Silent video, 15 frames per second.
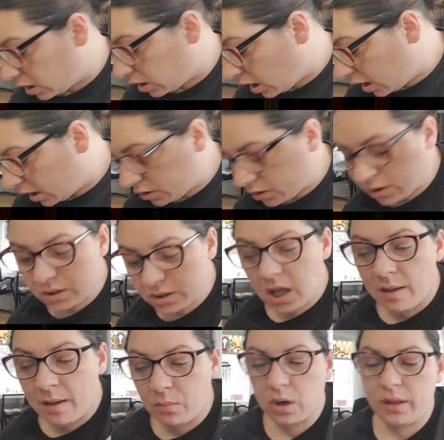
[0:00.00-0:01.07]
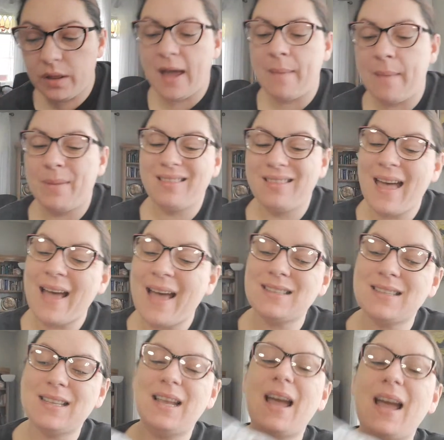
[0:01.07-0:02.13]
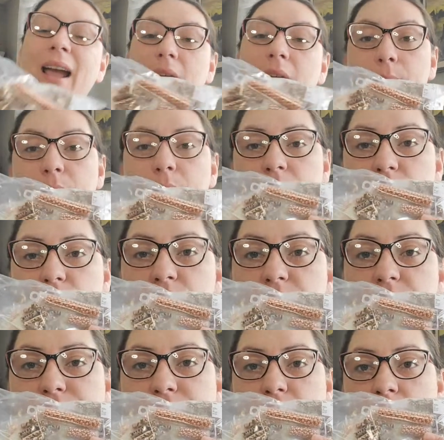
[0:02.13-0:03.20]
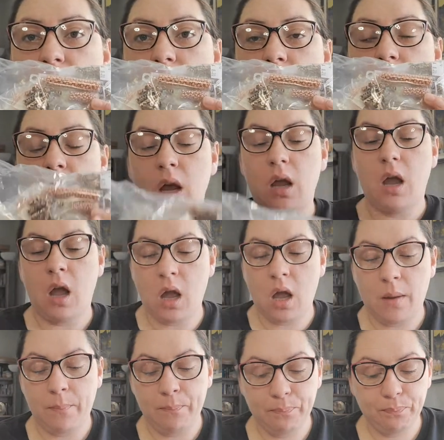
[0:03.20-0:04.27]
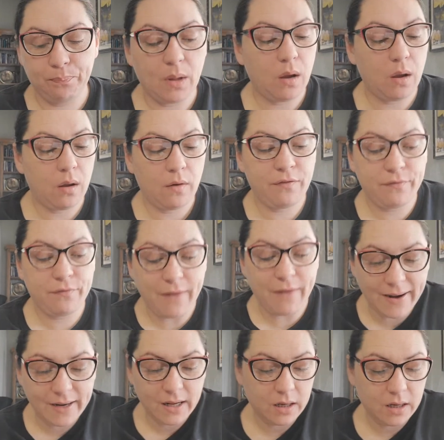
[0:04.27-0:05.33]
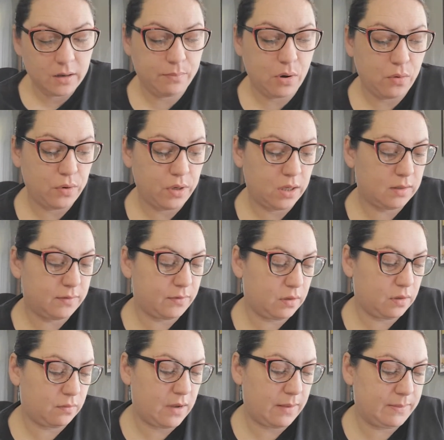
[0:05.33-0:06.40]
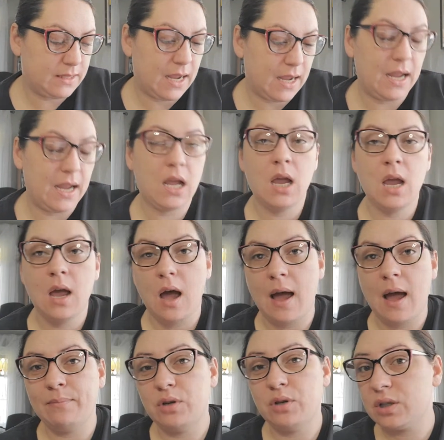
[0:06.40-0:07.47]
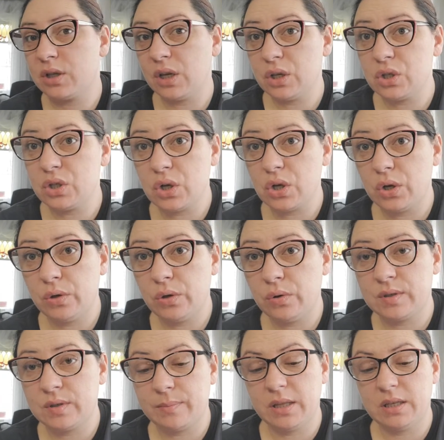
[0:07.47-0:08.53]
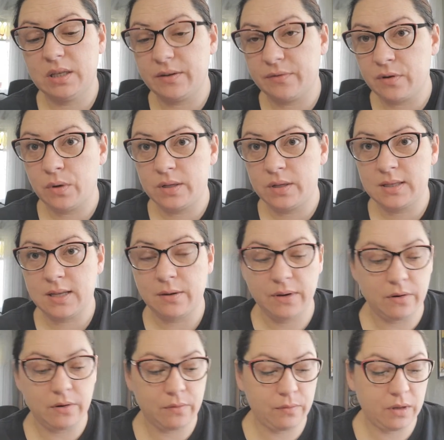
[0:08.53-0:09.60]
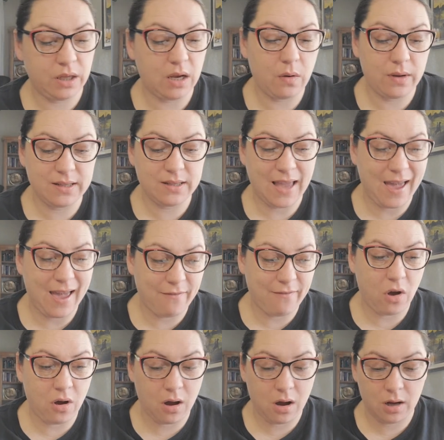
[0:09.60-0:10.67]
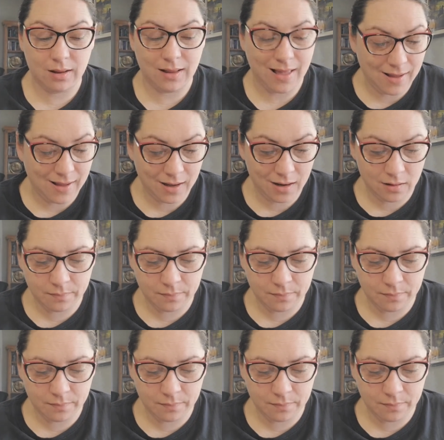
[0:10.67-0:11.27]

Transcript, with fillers: There's a lot more of that. But lastly, I got a bunch of different um, finding components for the website. I'm just going to show you some of the different ones that we don't really always have online.